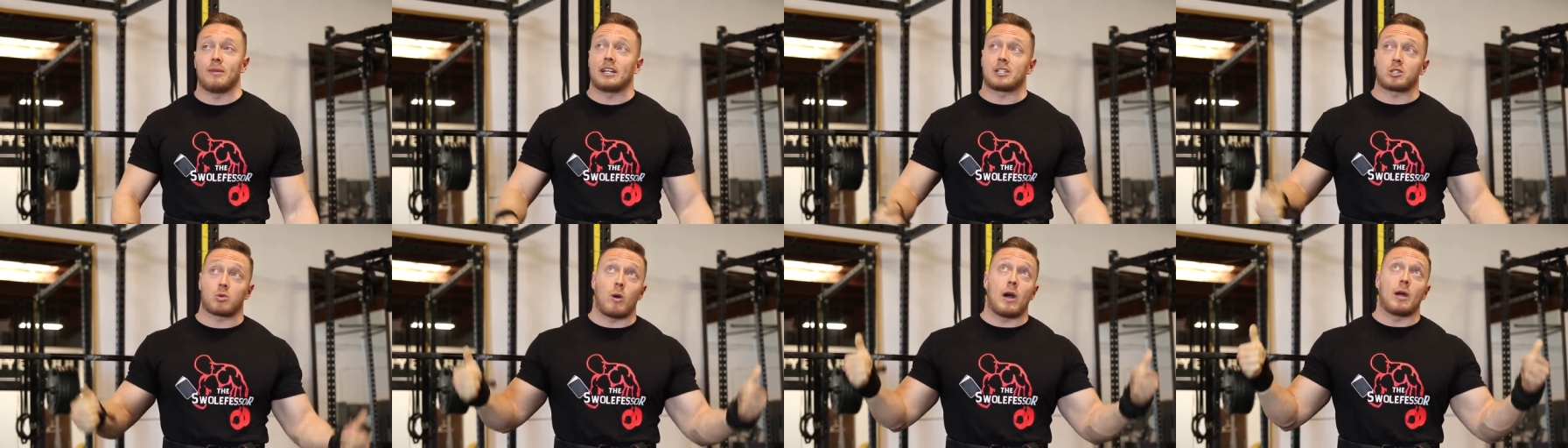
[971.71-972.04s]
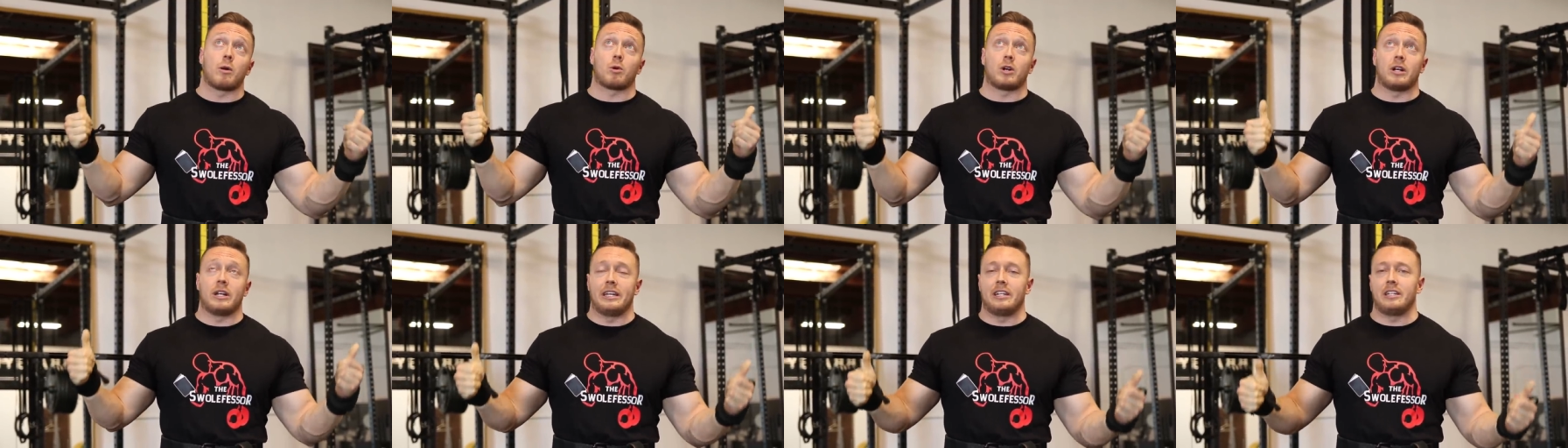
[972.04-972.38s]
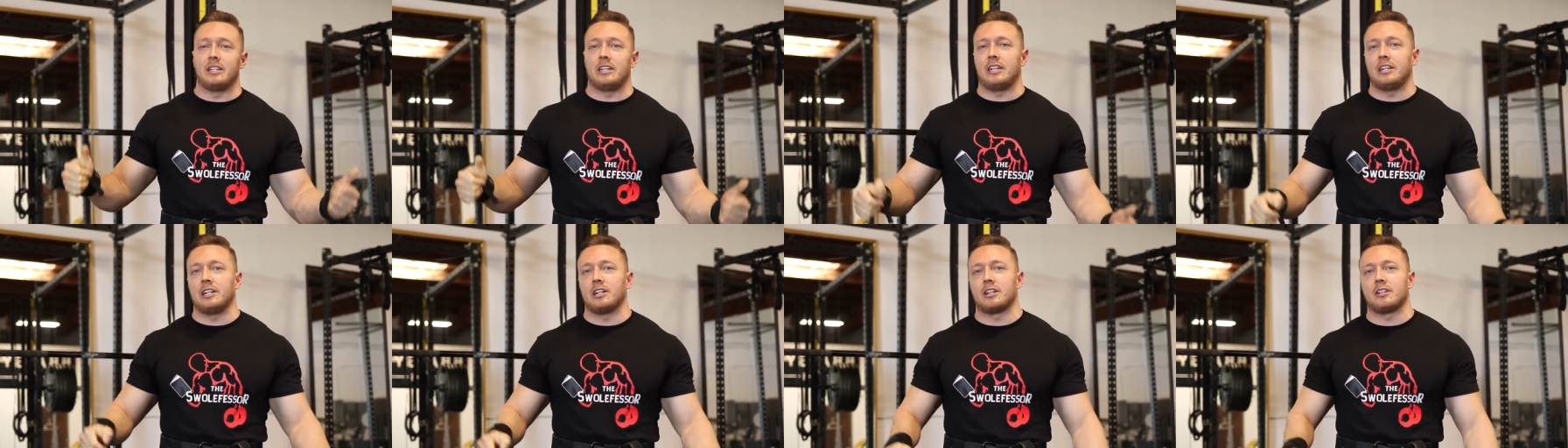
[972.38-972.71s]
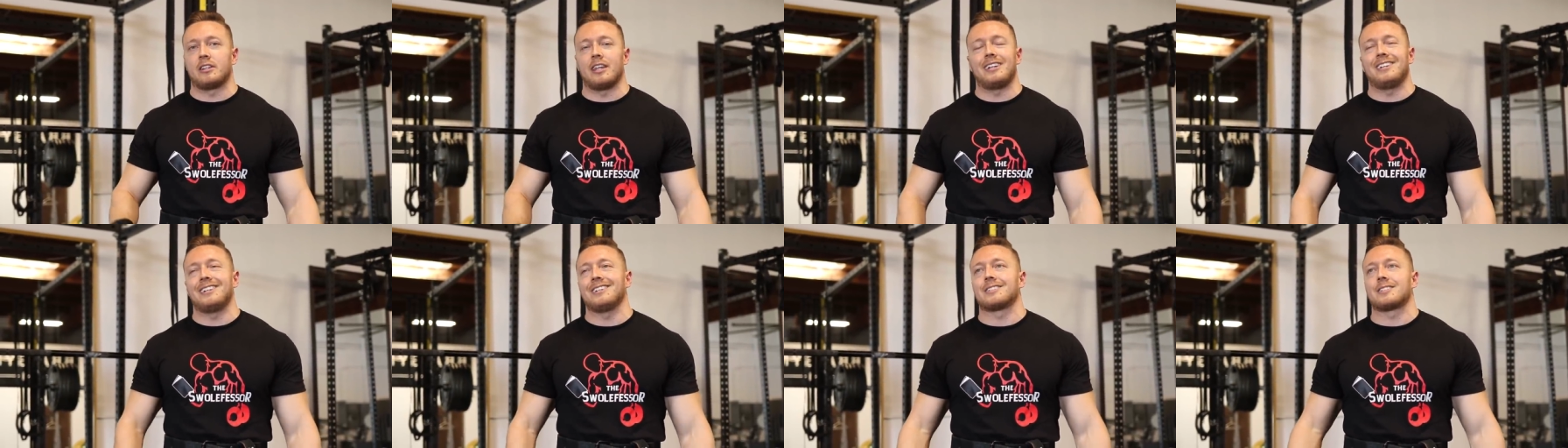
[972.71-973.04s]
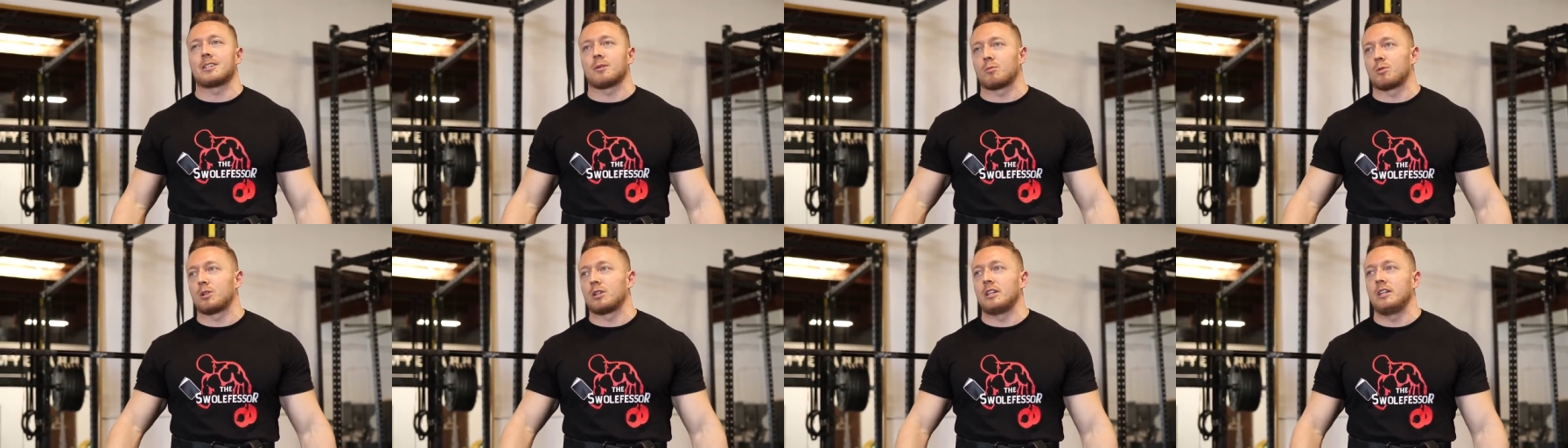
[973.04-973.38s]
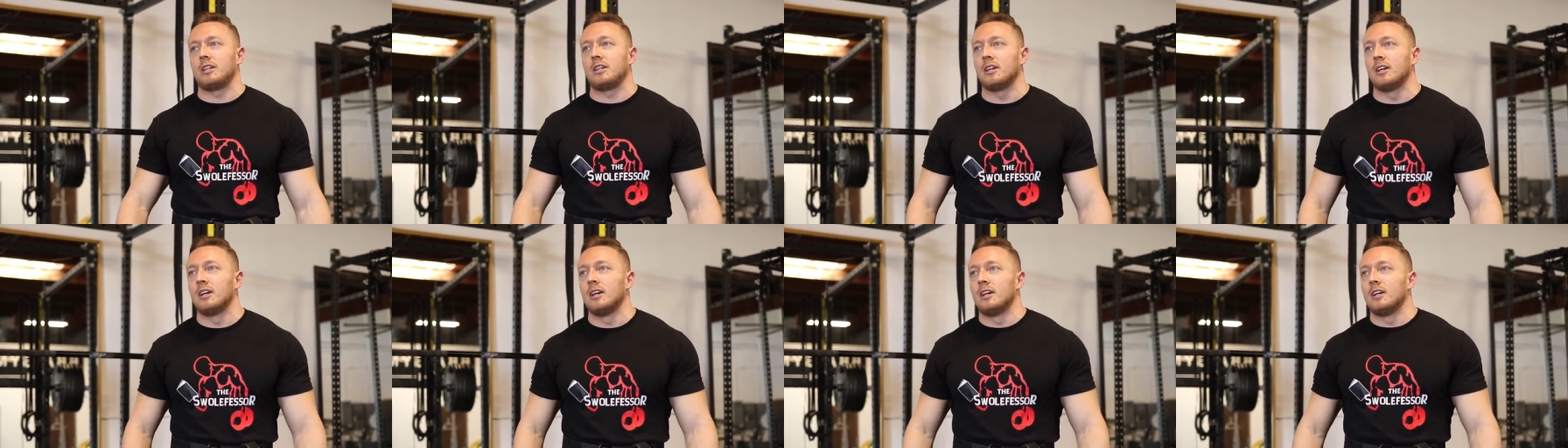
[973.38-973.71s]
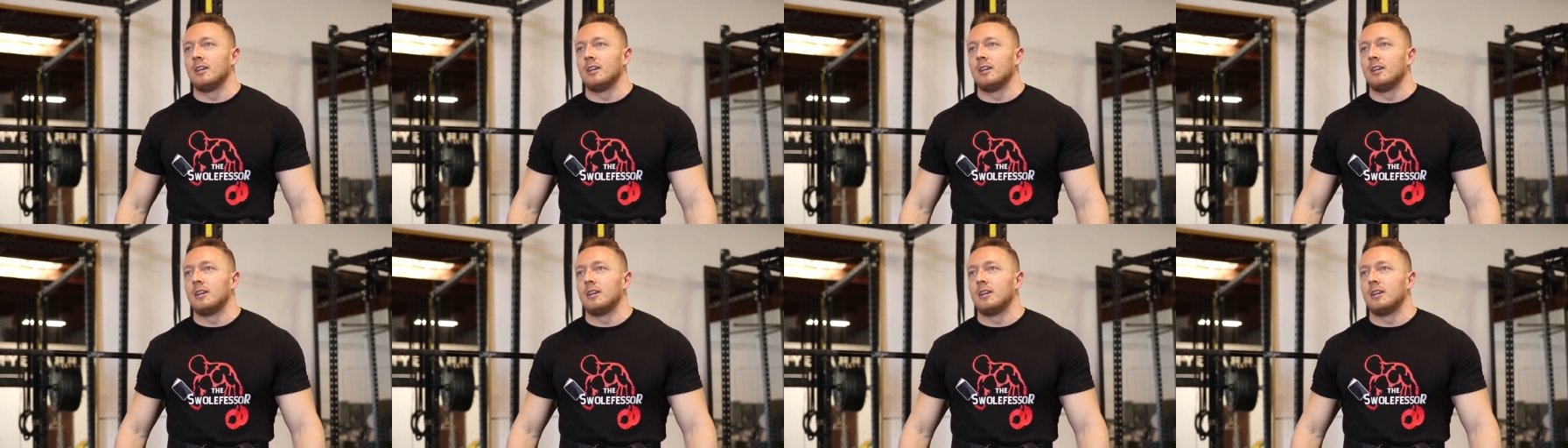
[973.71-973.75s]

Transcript: That's why we're in here. They did some really